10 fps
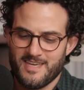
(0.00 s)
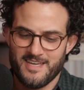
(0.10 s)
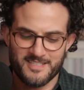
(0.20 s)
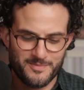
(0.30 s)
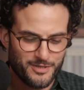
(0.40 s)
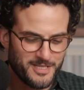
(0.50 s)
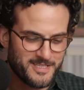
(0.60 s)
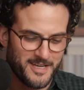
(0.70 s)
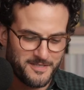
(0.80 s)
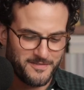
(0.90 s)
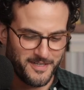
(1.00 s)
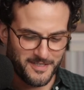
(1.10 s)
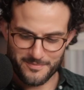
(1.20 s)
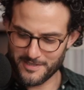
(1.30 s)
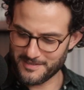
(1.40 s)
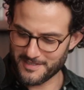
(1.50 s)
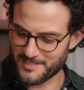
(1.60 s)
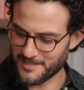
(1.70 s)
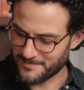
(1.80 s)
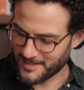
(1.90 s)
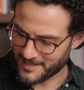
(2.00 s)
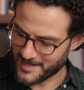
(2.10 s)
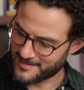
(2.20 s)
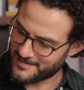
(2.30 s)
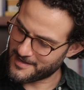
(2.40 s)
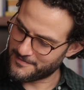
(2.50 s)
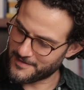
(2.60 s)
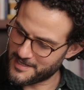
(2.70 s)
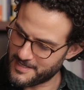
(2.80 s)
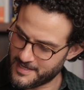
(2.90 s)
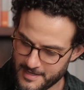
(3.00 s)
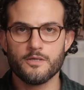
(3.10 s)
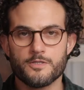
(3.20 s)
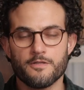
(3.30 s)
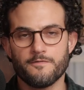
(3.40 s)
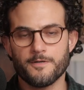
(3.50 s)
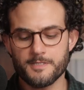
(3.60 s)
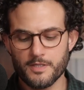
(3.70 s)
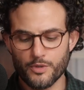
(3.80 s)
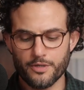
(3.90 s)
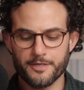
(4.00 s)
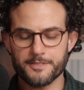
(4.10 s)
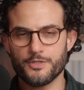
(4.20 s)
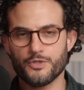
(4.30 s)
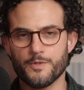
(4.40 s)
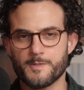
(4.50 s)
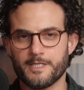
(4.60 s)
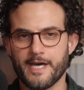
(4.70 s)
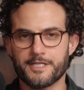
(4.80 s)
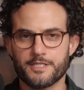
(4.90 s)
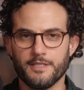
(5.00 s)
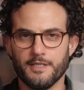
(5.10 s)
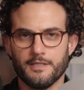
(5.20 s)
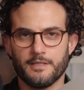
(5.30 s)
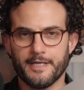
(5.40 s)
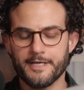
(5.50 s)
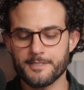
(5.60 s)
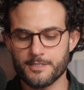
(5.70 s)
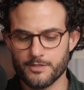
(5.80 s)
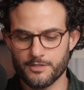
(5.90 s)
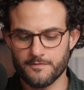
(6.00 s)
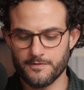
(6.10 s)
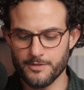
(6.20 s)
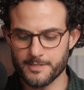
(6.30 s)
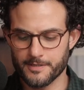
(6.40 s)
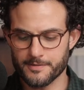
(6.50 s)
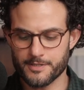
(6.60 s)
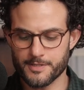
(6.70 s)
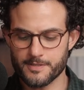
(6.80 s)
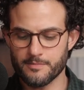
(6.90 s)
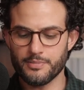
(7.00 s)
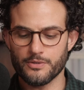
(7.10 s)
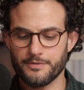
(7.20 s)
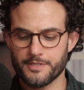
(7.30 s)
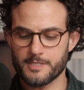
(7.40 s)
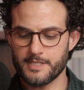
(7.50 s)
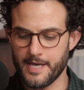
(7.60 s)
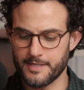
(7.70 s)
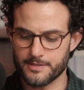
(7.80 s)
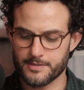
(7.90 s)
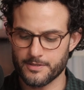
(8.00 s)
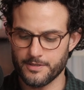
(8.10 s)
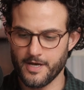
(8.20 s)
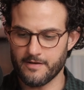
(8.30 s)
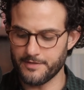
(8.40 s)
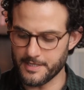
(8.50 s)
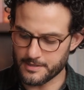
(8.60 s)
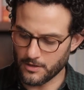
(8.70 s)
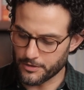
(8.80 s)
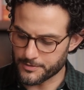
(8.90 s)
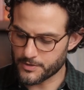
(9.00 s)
And it's pretty satisfying peeling stuff like that, I find. So the first thing we're going to do is attach the legs to the diffuser just to build the stand. So you have these long